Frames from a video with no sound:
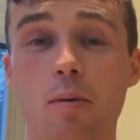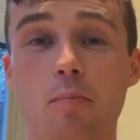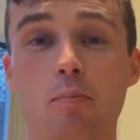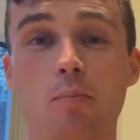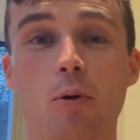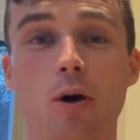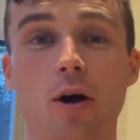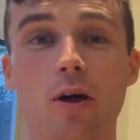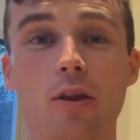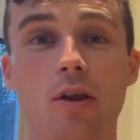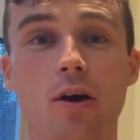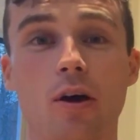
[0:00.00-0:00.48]

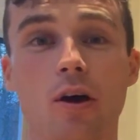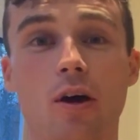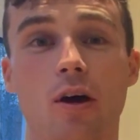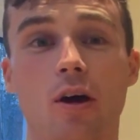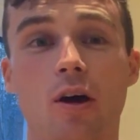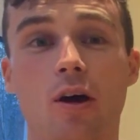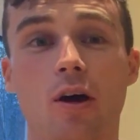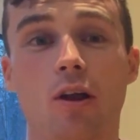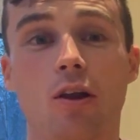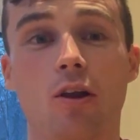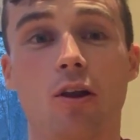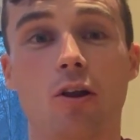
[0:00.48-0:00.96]
But
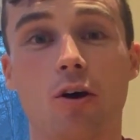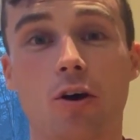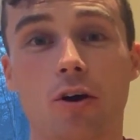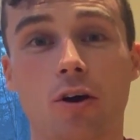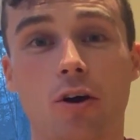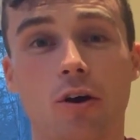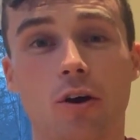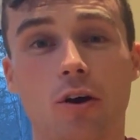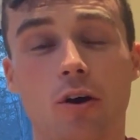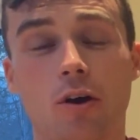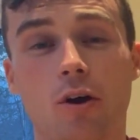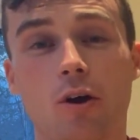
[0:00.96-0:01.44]

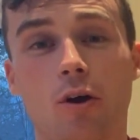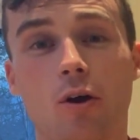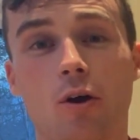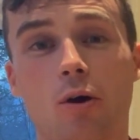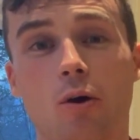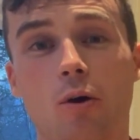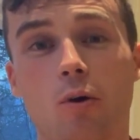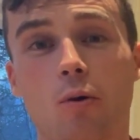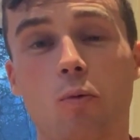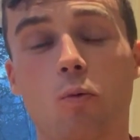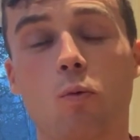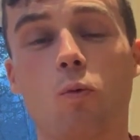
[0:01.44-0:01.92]
look,
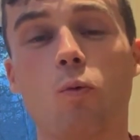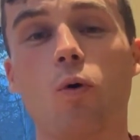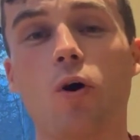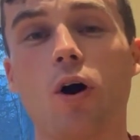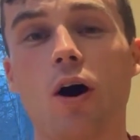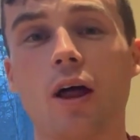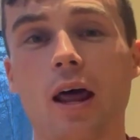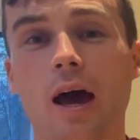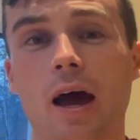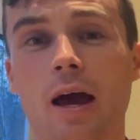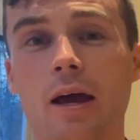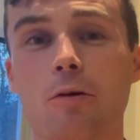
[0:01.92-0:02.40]

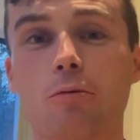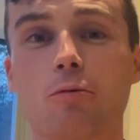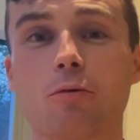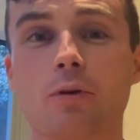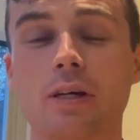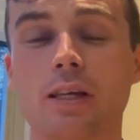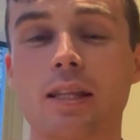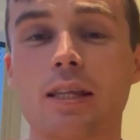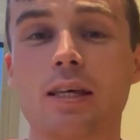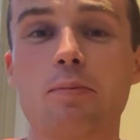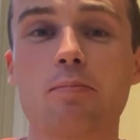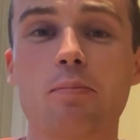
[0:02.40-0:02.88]
what I
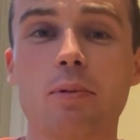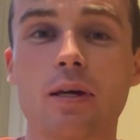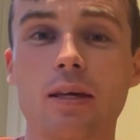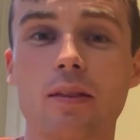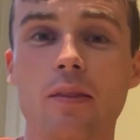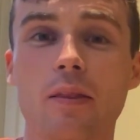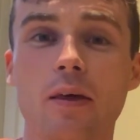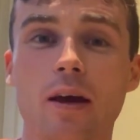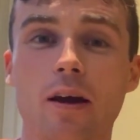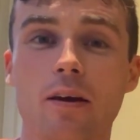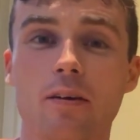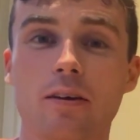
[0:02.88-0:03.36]
really
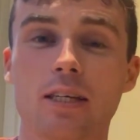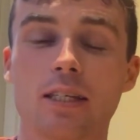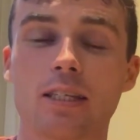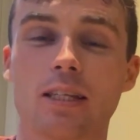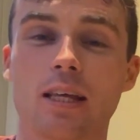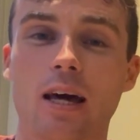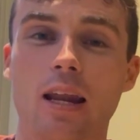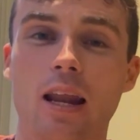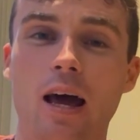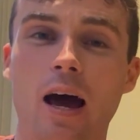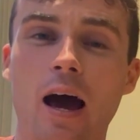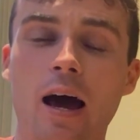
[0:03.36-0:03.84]
mean there is
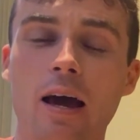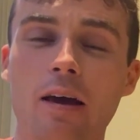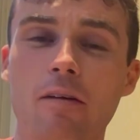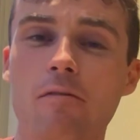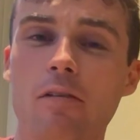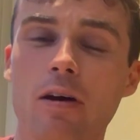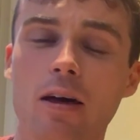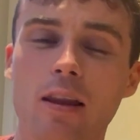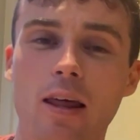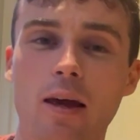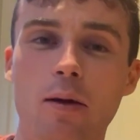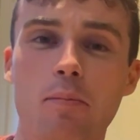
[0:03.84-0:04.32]
that I
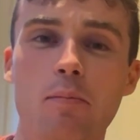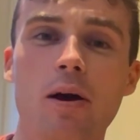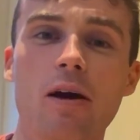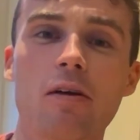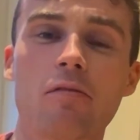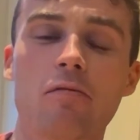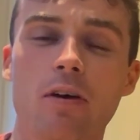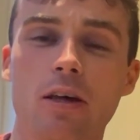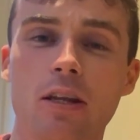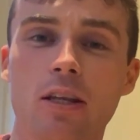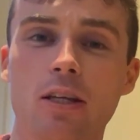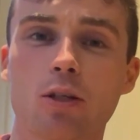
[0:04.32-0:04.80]
felt like my
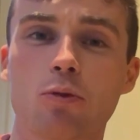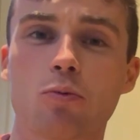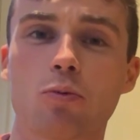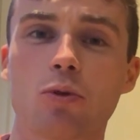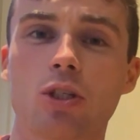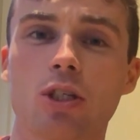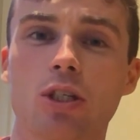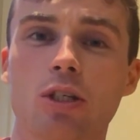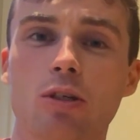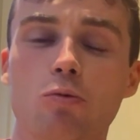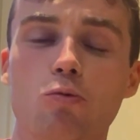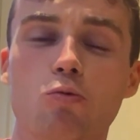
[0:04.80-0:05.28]
fitness
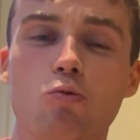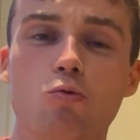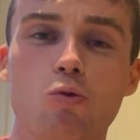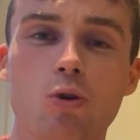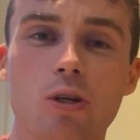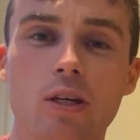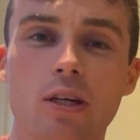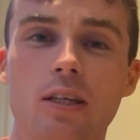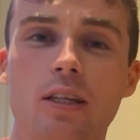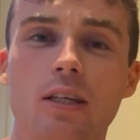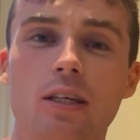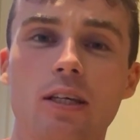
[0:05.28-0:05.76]
was in a
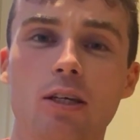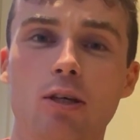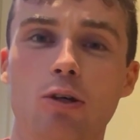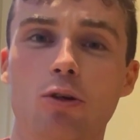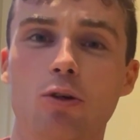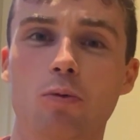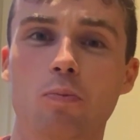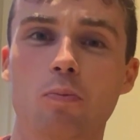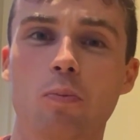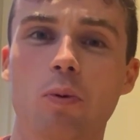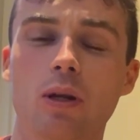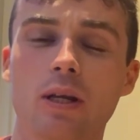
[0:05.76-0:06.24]
really
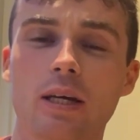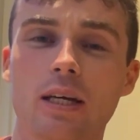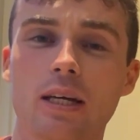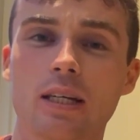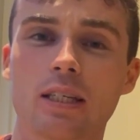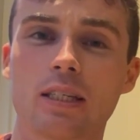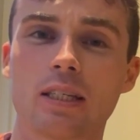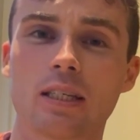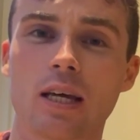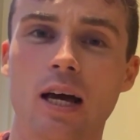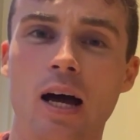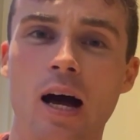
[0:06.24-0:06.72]
good
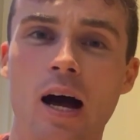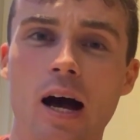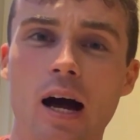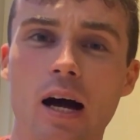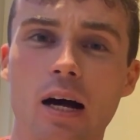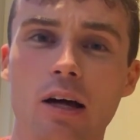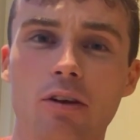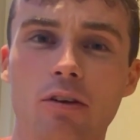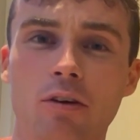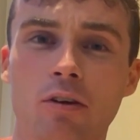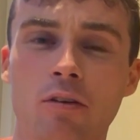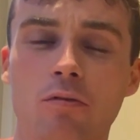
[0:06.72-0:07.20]
place,
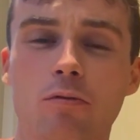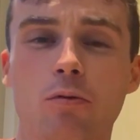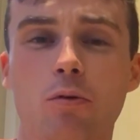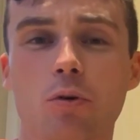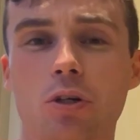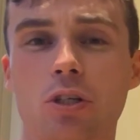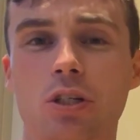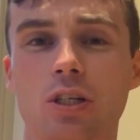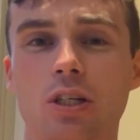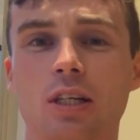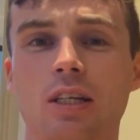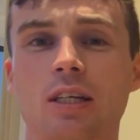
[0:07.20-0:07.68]
and
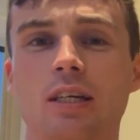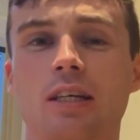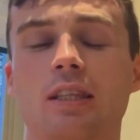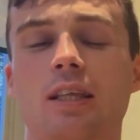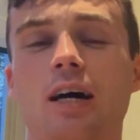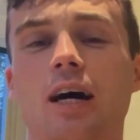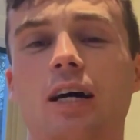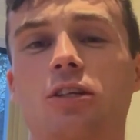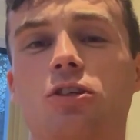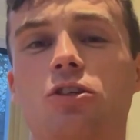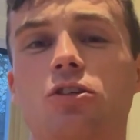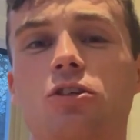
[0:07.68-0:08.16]
unfortunately
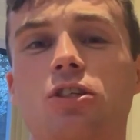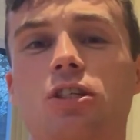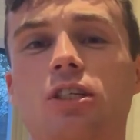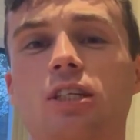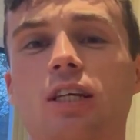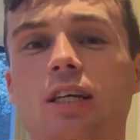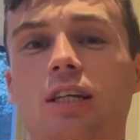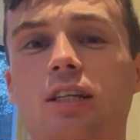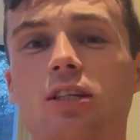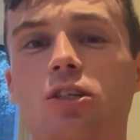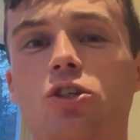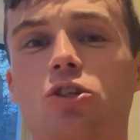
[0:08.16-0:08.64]
that just
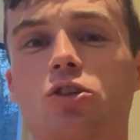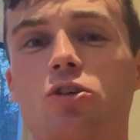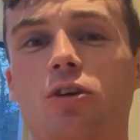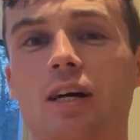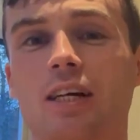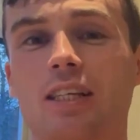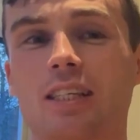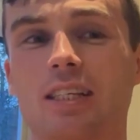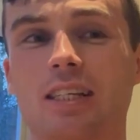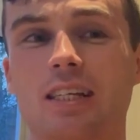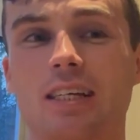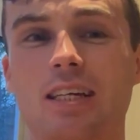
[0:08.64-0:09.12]
didn't
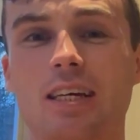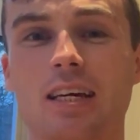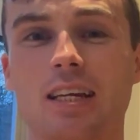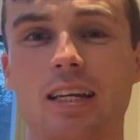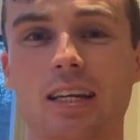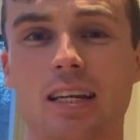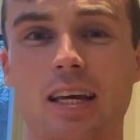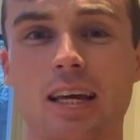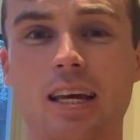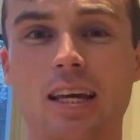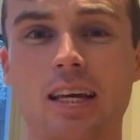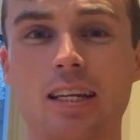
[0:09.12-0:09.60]

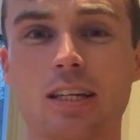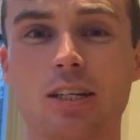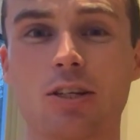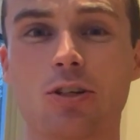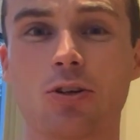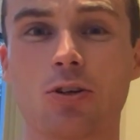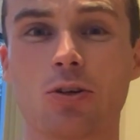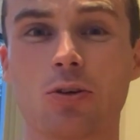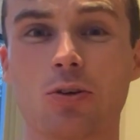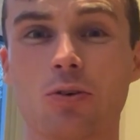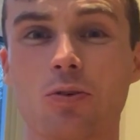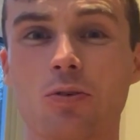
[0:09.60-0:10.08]
translate
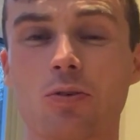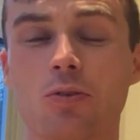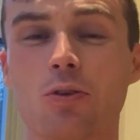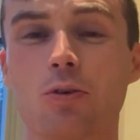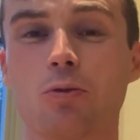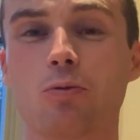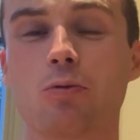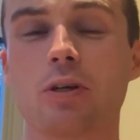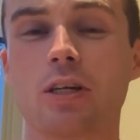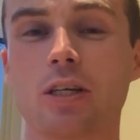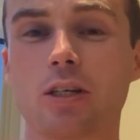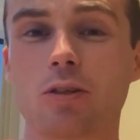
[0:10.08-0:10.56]
into
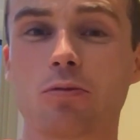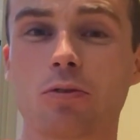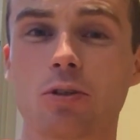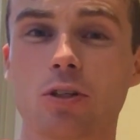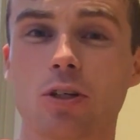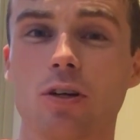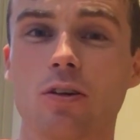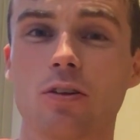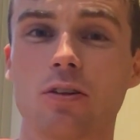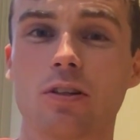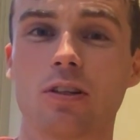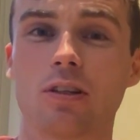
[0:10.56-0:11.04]
the race
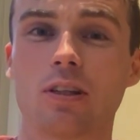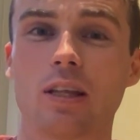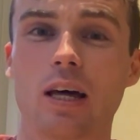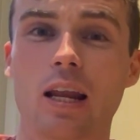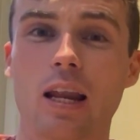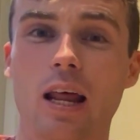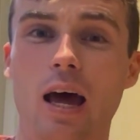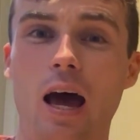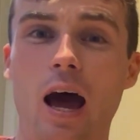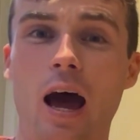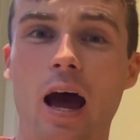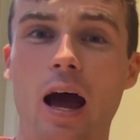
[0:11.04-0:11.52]
result
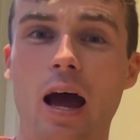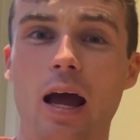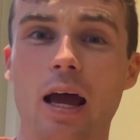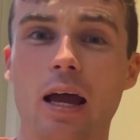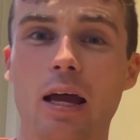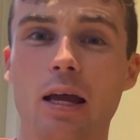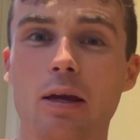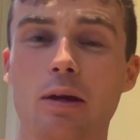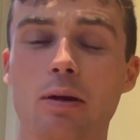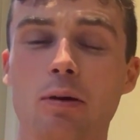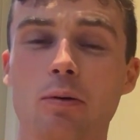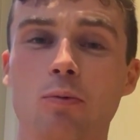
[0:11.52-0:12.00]
that
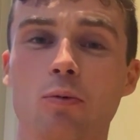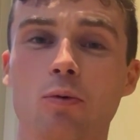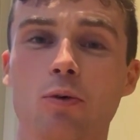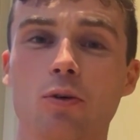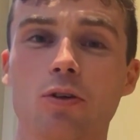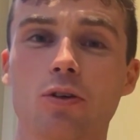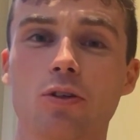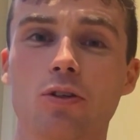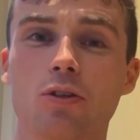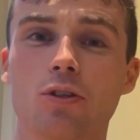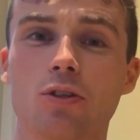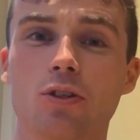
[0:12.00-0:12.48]
I
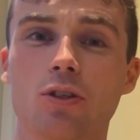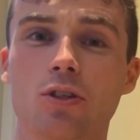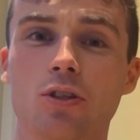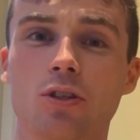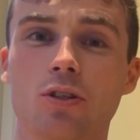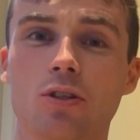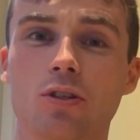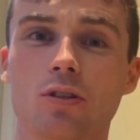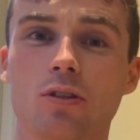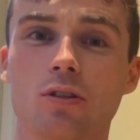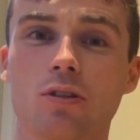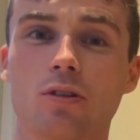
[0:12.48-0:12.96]

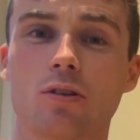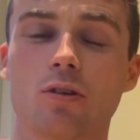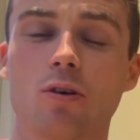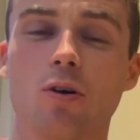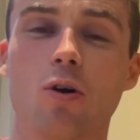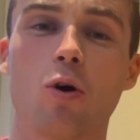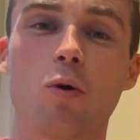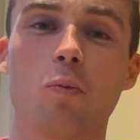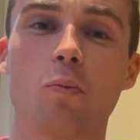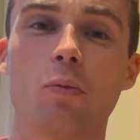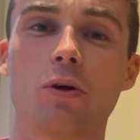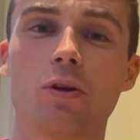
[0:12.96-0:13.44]
was
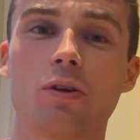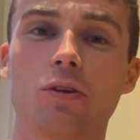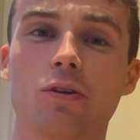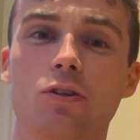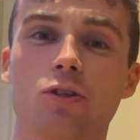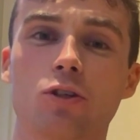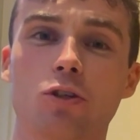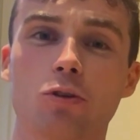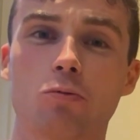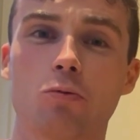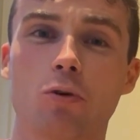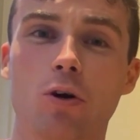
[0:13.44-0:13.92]
hoping
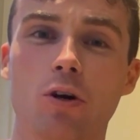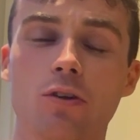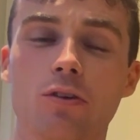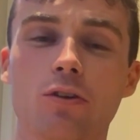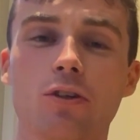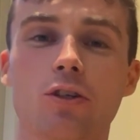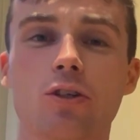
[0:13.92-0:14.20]
to run.